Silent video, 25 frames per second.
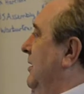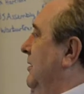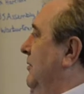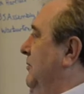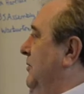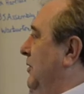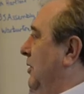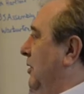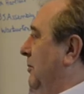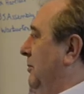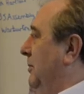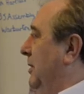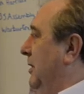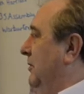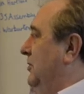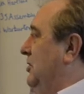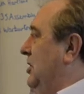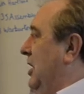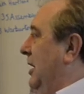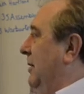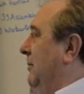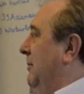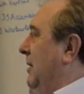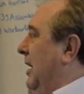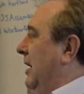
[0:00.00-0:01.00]
the four move
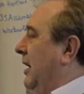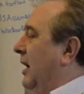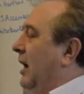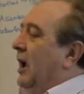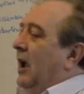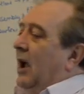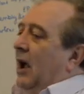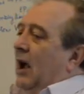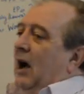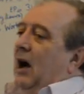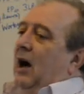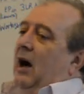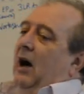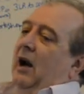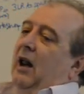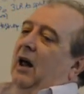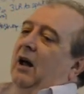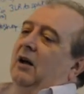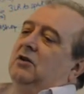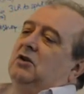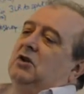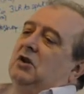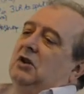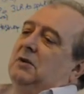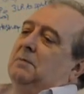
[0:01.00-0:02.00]
checkmate. And
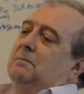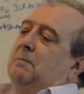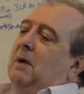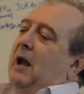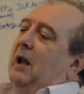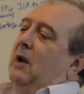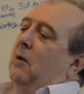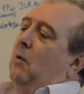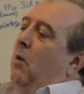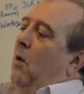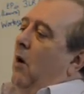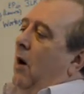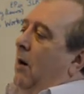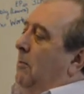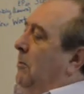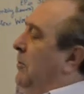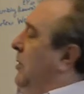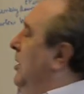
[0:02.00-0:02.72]
I'll just make one